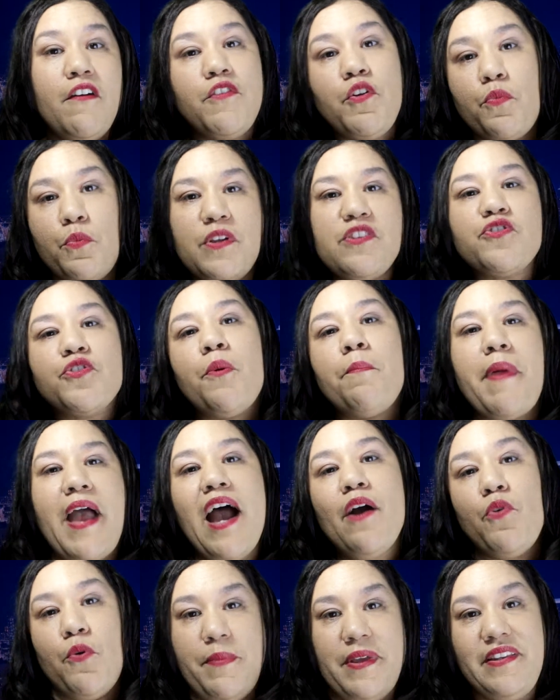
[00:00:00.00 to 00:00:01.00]
of the original
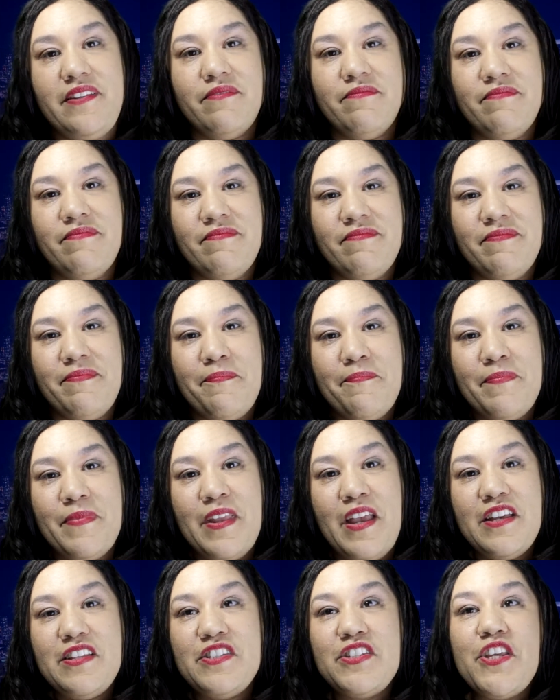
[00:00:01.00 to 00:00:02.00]
Batwoman.
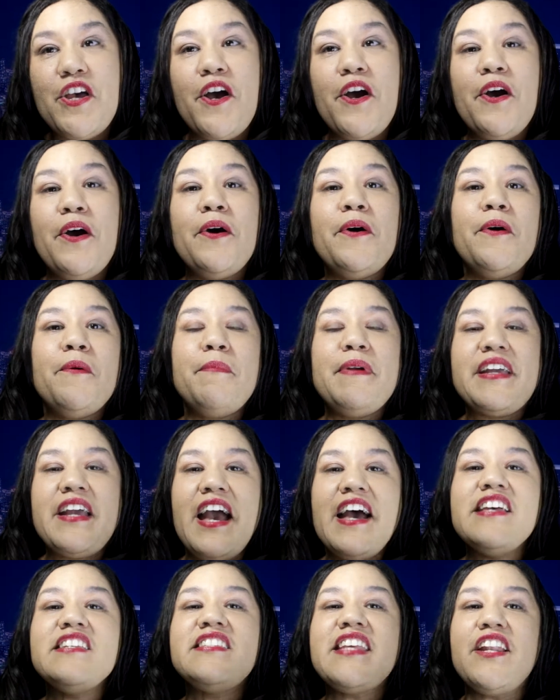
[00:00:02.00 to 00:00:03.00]
So
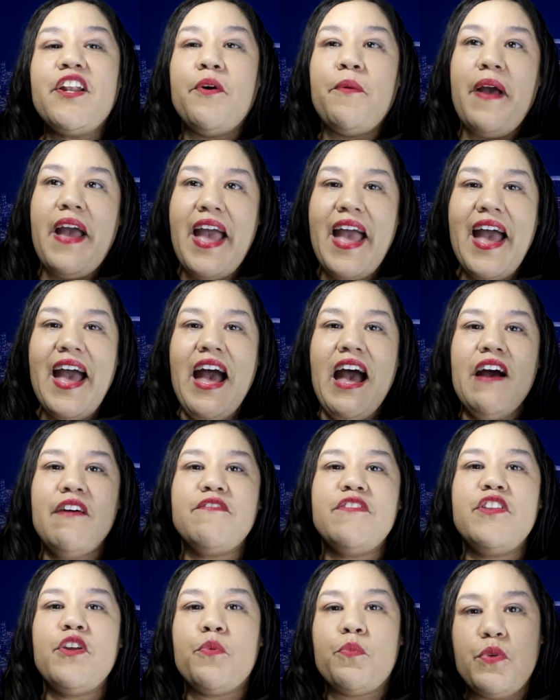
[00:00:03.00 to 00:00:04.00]
because they don't
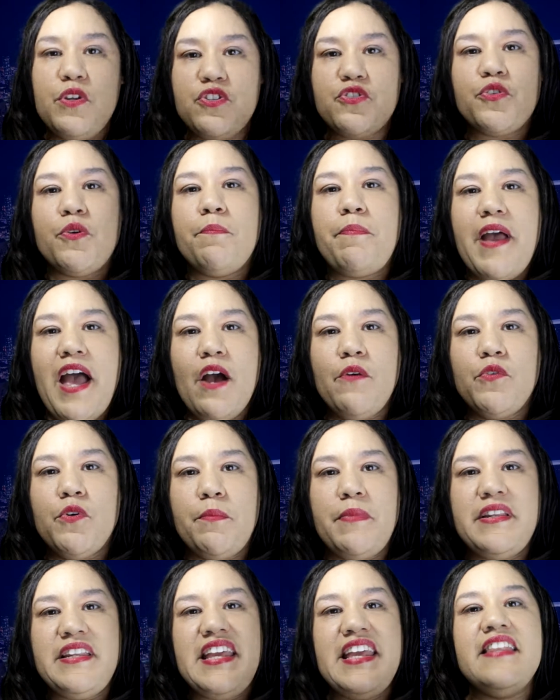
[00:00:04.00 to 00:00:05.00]
have the original
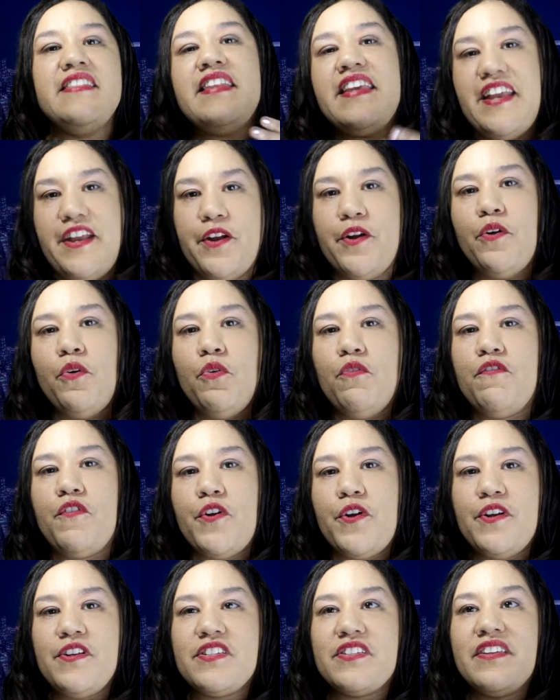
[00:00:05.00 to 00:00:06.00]
Batwoman in the
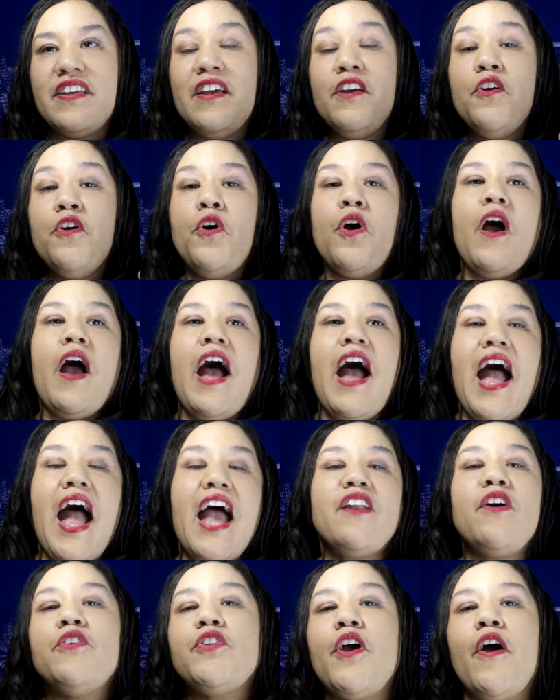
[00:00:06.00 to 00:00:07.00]
Arrowverse,
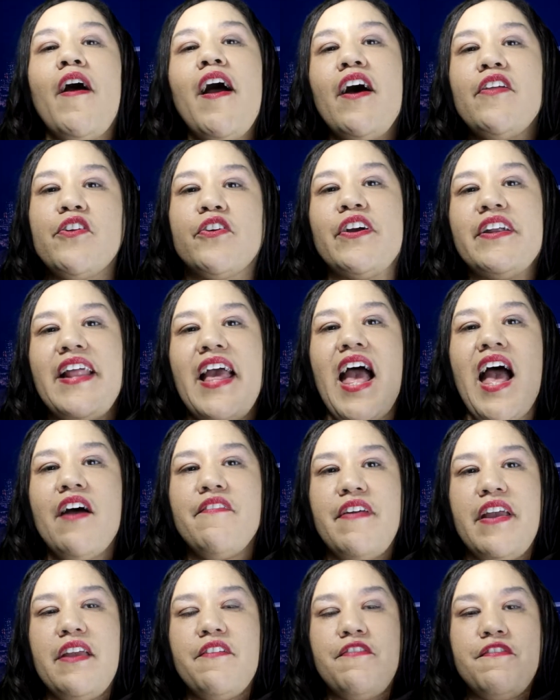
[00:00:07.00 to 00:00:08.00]
I don't know how they're going to
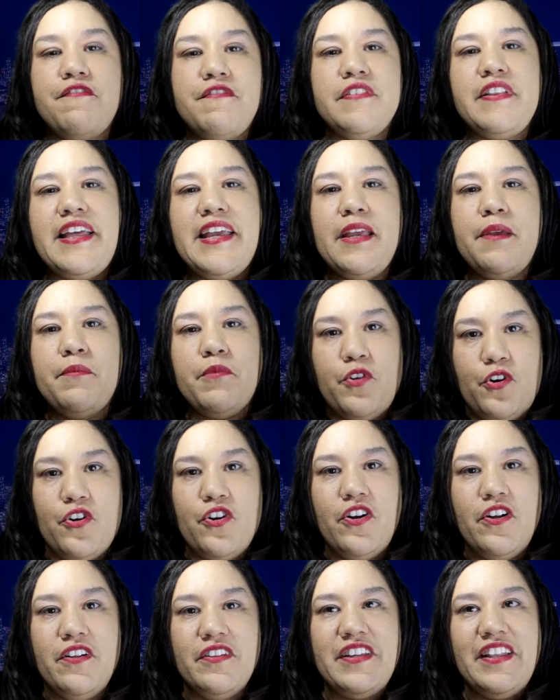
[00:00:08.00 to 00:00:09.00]
have a Flame
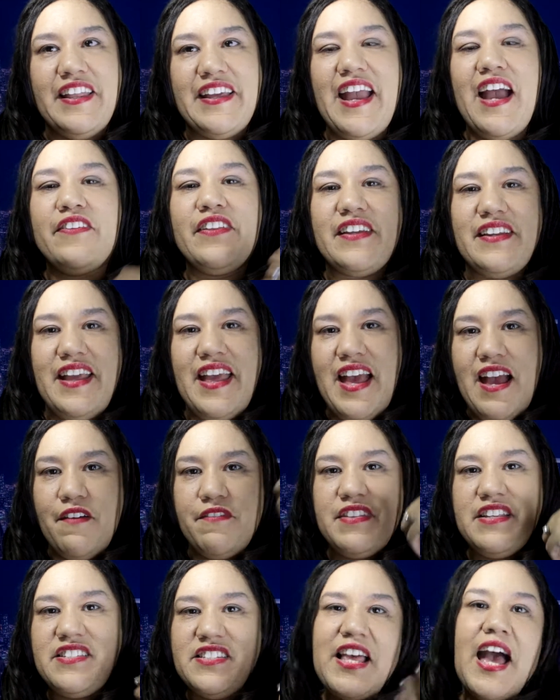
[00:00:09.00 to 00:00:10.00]
Girl, you know, like how they're going to
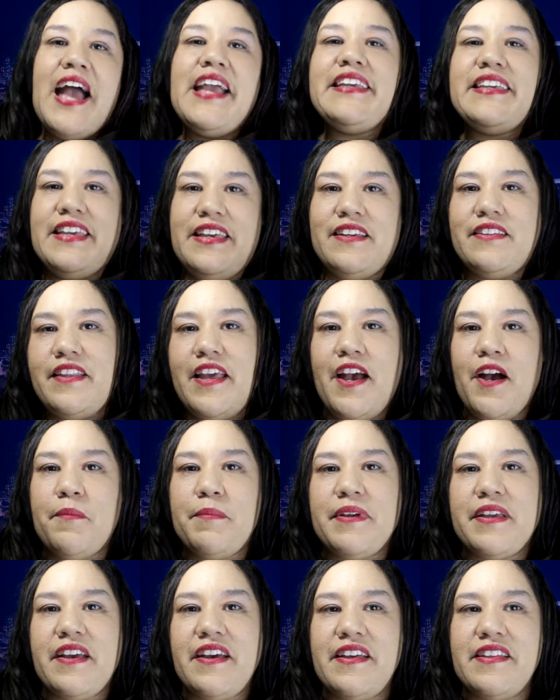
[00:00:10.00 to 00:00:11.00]
have the sidekick
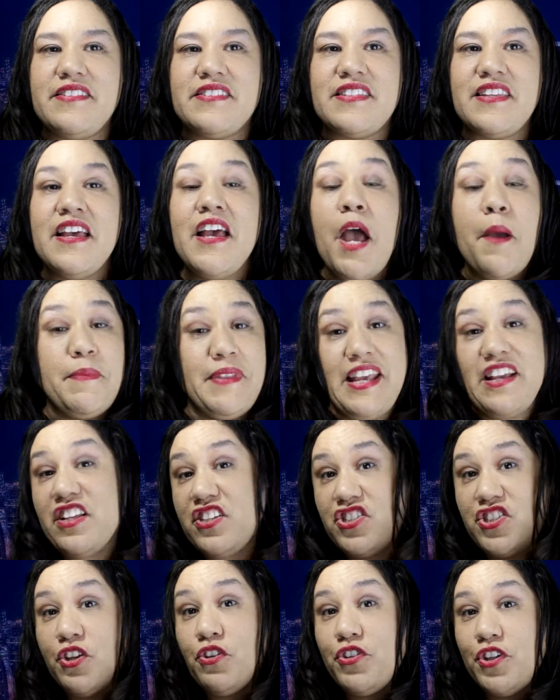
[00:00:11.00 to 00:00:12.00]
now, because, I mean, they
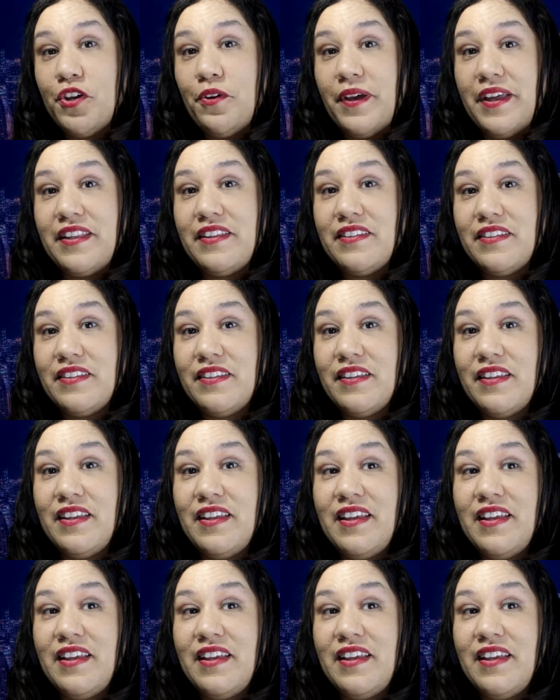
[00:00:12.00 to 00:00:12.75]
could still do it.